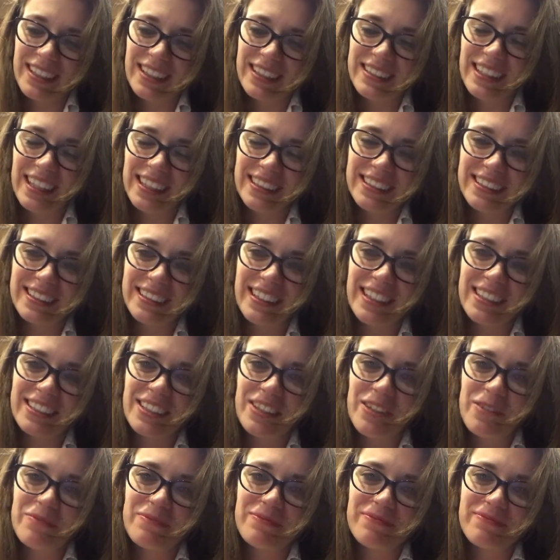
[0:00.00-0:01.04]
That's
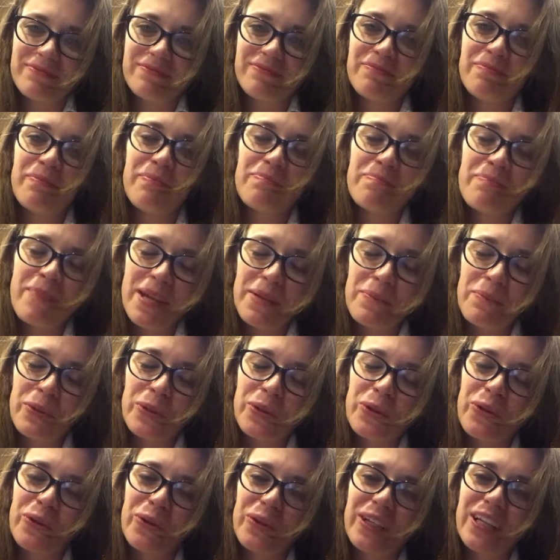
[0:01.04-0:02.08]
our main
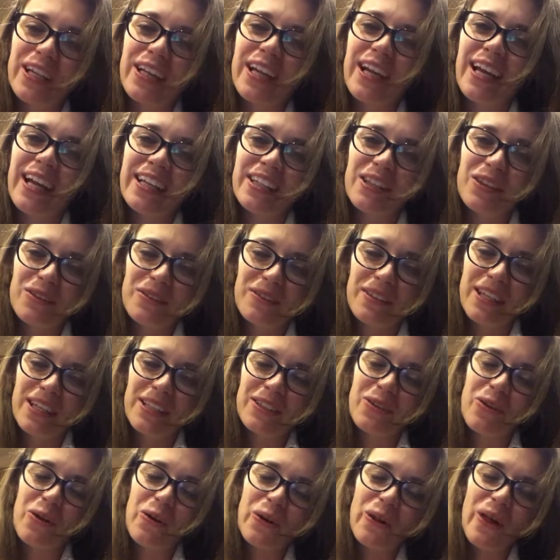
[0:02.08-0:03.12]
priority
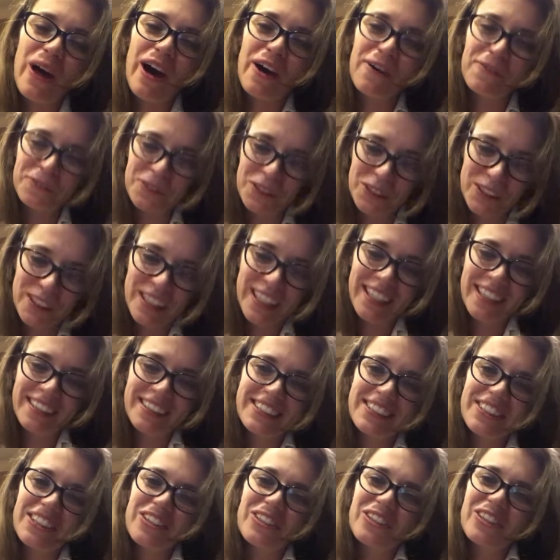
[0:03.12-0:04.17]
and goal after the
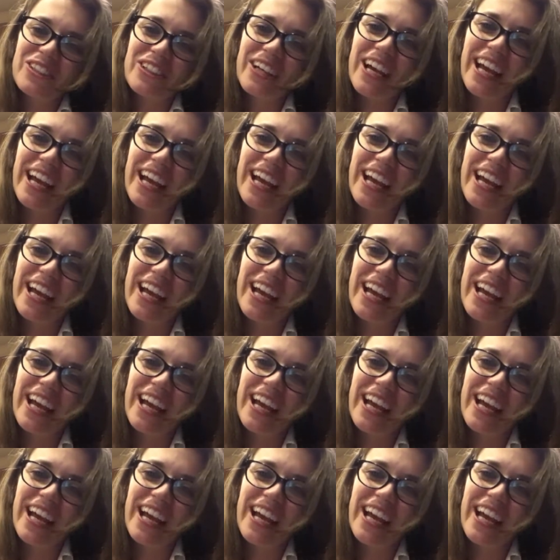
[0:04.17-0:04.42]
Kickstarter